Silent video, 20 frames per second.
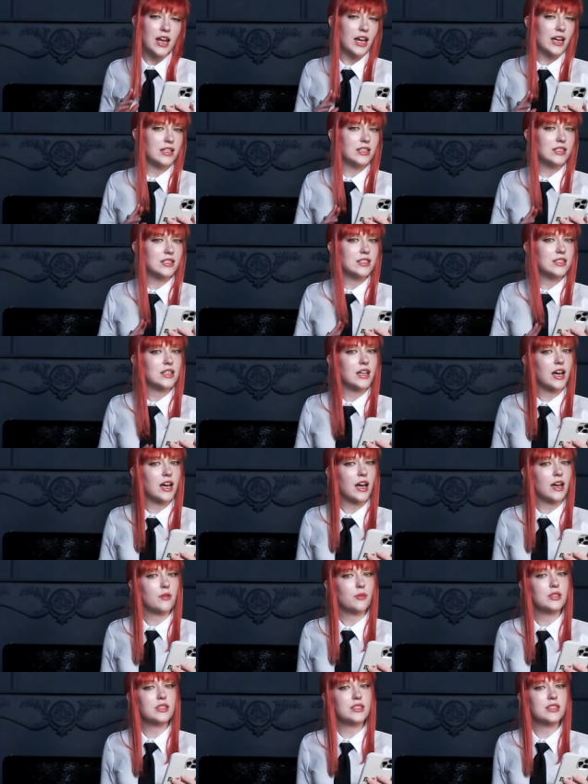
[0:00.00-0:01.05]
and
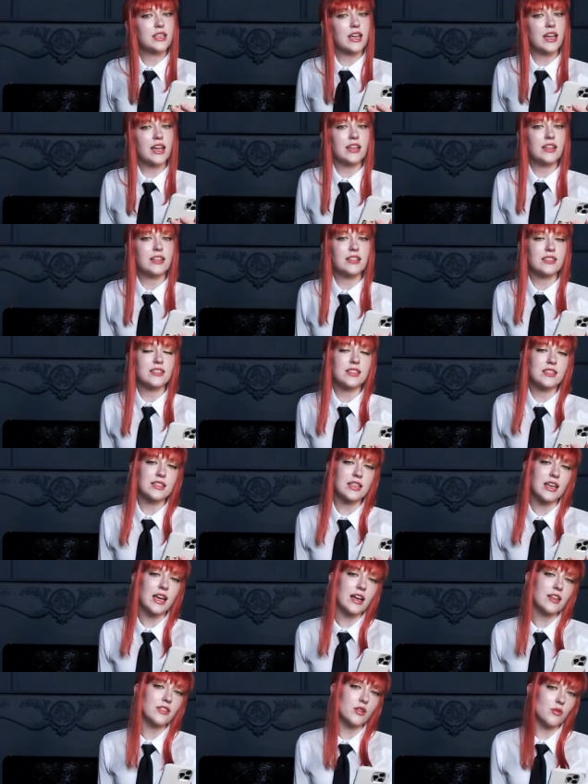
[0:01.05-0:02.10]
I would say, since I
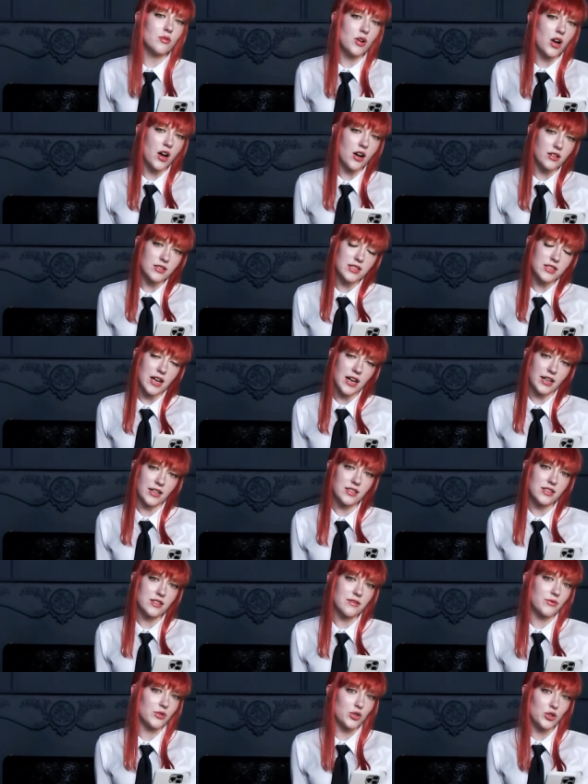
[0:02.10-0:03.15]
had no
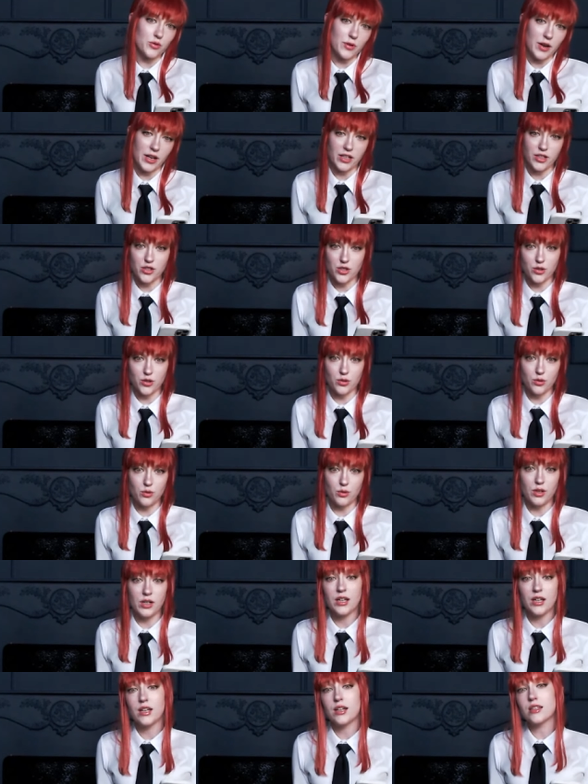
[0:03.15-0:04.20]
context for Shrek 2,
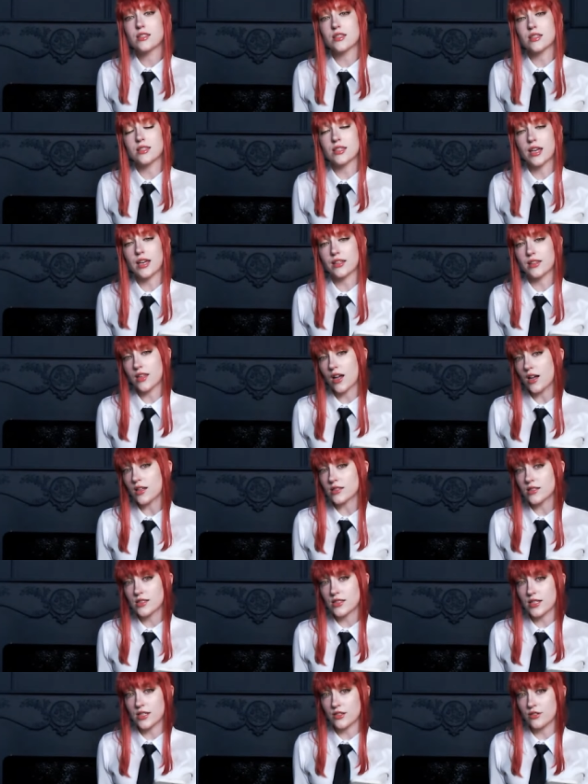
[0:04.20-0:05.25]
since I had not
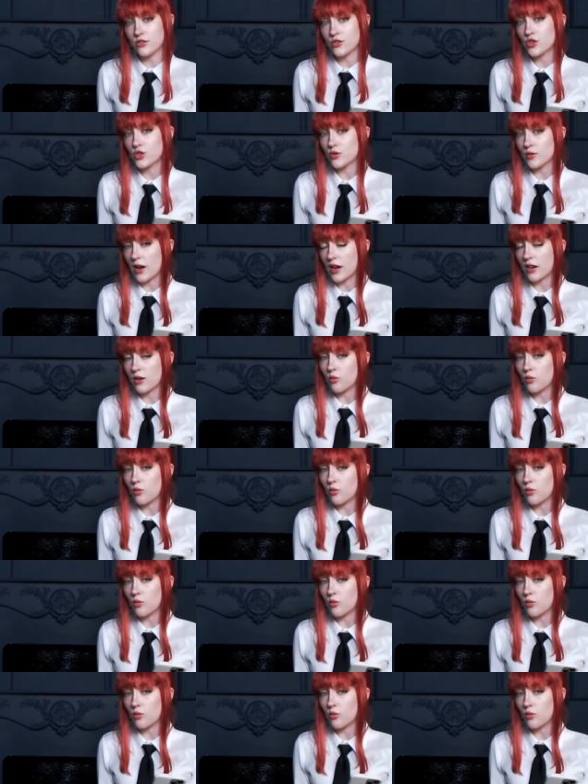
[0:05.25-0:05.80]
seen Shrek